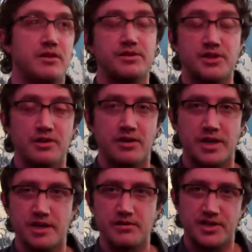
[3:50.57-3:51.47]
not too long
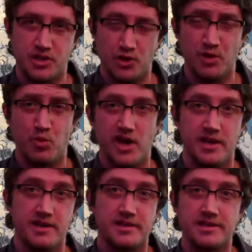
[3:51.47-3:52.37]
ago, to join
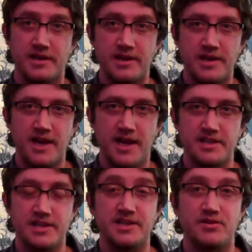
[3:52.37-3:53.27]
Wieden's
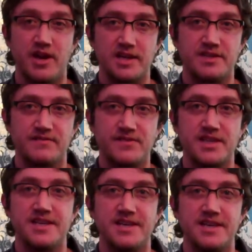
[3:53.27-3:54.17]
as Interactive
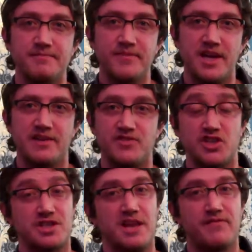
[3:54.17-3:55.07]
C D, and I've
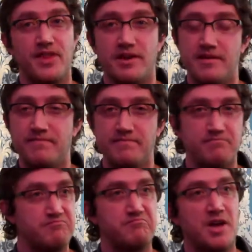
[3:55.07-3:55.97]
just left there
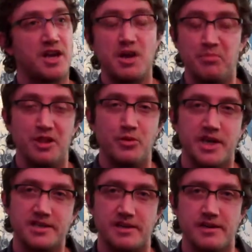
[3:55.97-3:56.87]
a couple of
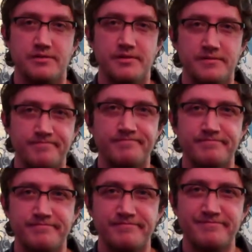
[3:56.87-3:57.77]
weeks ago.
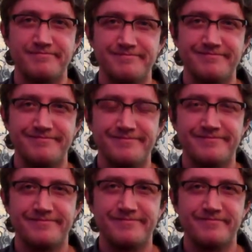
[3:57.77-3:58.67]
How would you
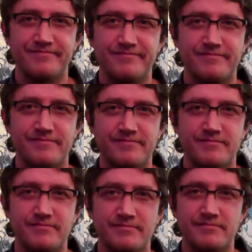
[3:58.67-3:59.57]
describe the creative
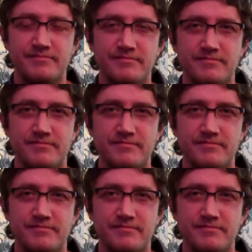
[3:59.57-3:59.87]
industry in three